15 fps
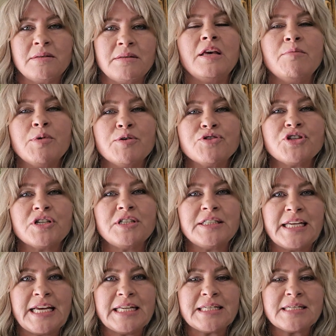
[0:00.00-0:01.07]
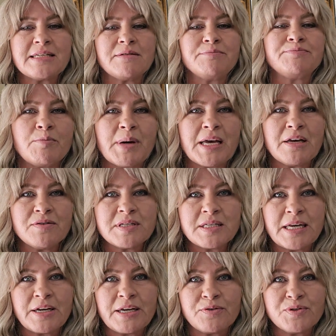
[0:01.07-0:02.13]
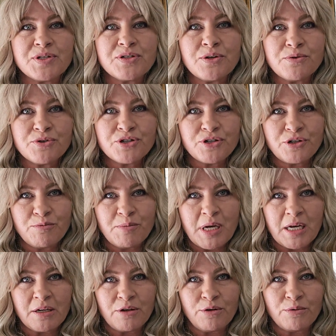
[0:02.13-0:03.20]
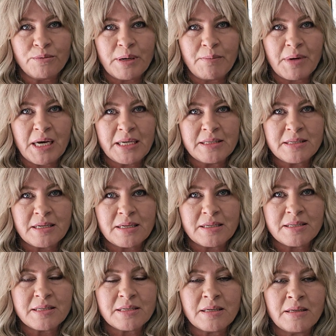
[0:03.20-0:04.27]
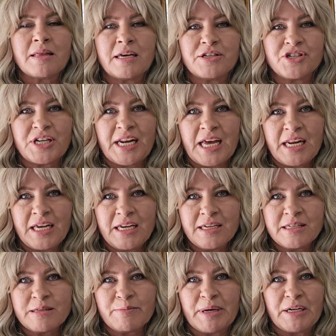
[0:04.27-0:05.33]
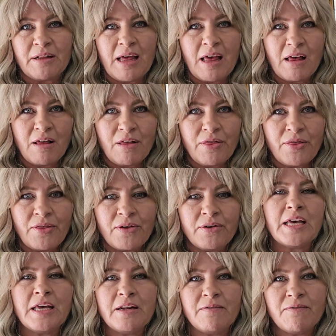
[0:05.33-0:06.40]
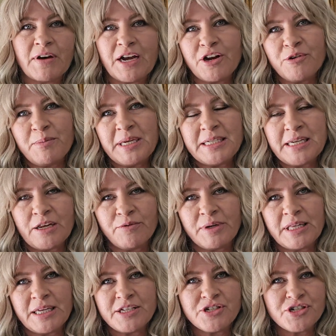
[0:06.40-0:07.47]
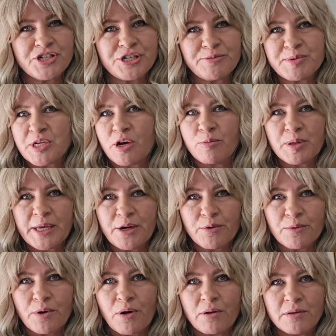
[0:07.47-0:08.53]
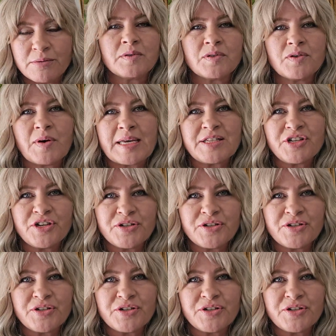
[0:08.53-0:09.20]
emotional needs. The biopsychosocial model reminds us that genetics, mental health, environment, and relationships all play a role. So ask